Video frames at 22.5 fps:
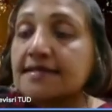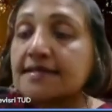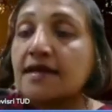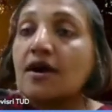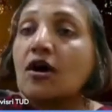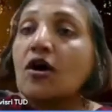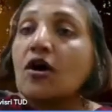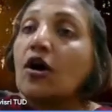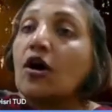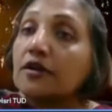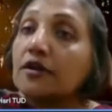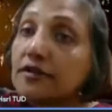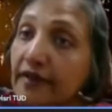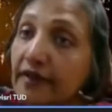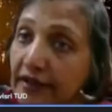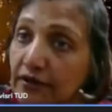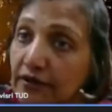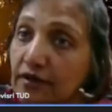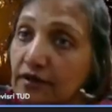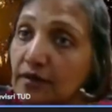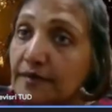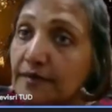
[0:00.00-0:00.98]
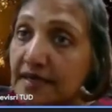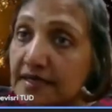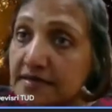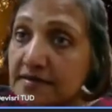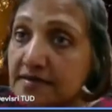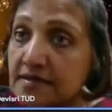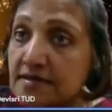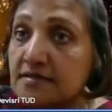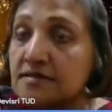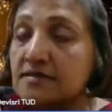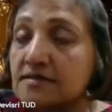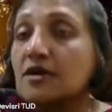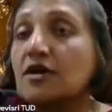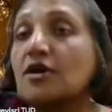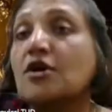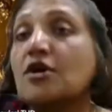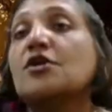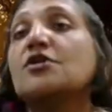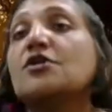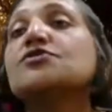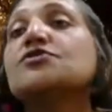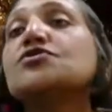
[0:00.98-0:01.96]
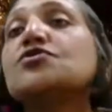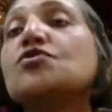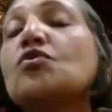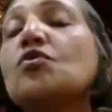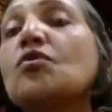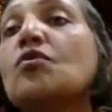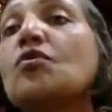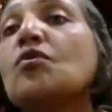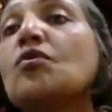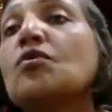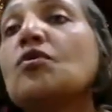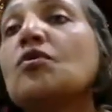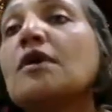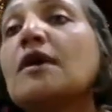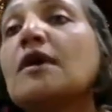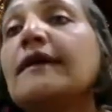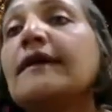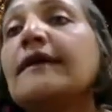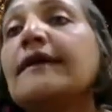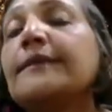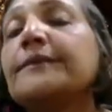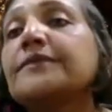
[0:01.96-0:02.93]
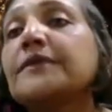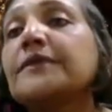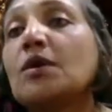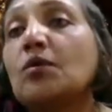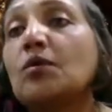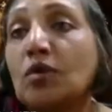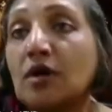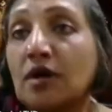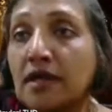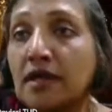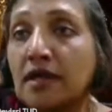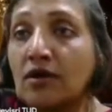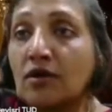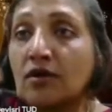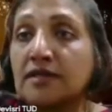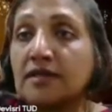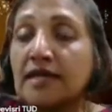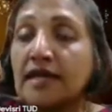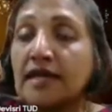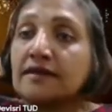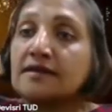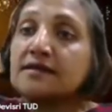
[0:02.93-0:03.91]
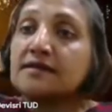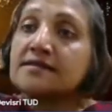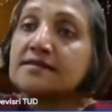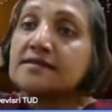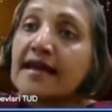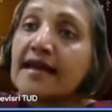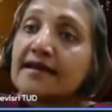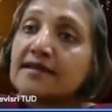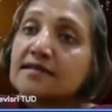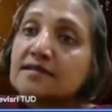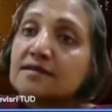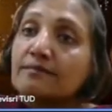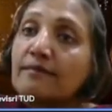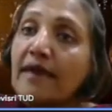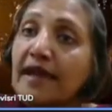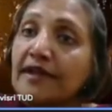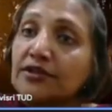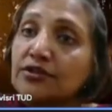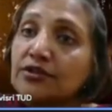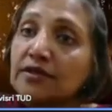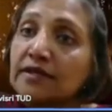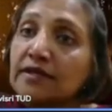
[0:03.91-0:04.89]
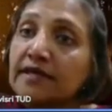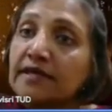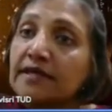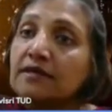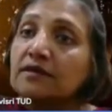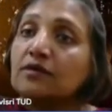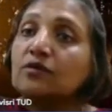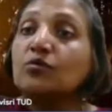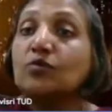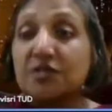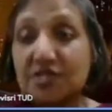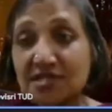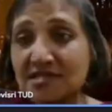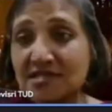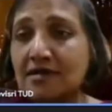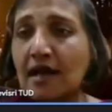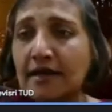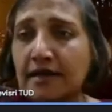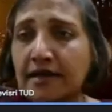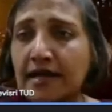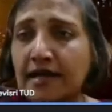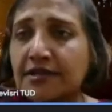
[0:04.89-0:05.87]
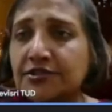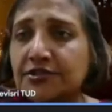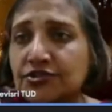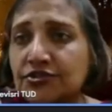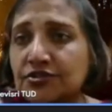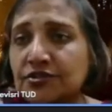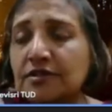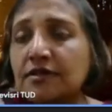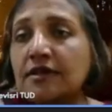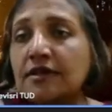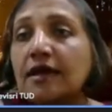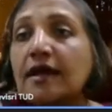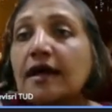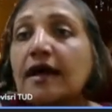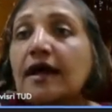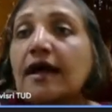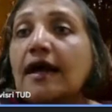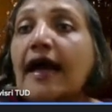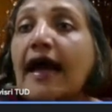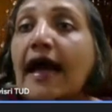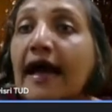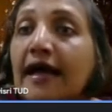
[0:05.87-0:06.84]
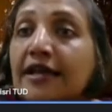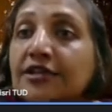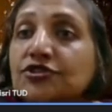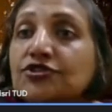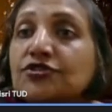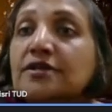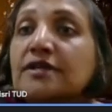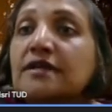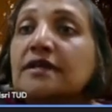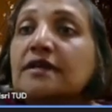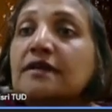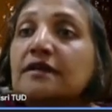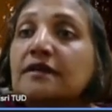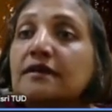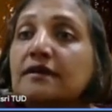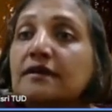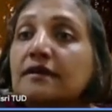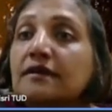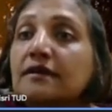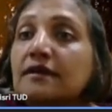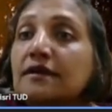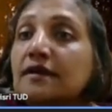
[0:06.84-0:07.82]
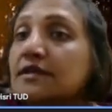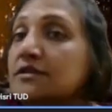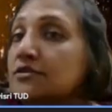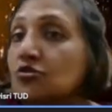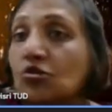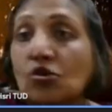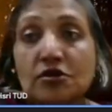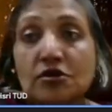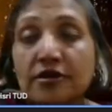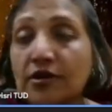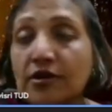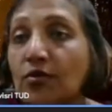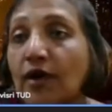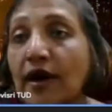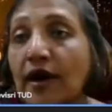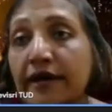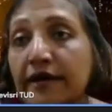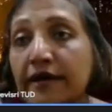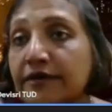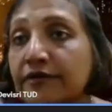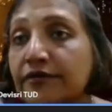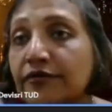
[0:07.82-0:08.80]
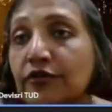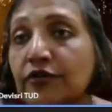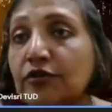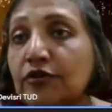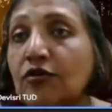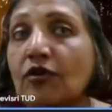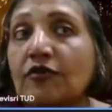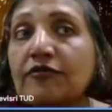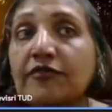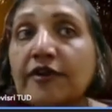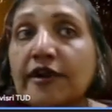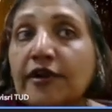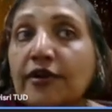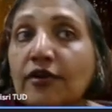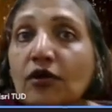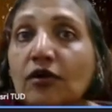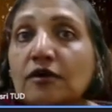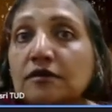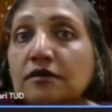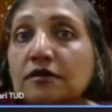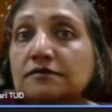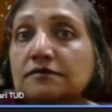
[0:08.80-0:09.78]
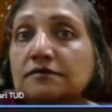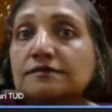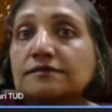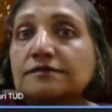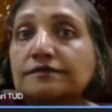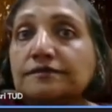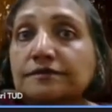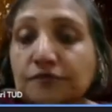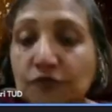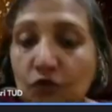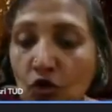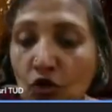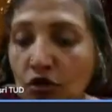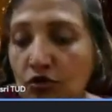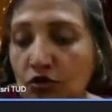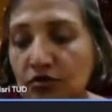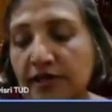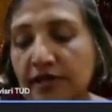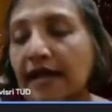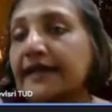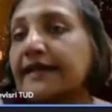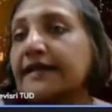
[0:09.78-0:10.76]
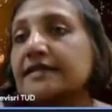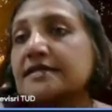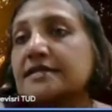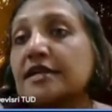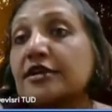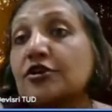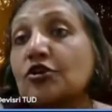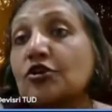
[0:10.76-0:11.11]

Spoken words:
on a regular basis. So working on the anal sacs manually, which is unnatural, actually is not required for a raw fed dog. Not to that extent, not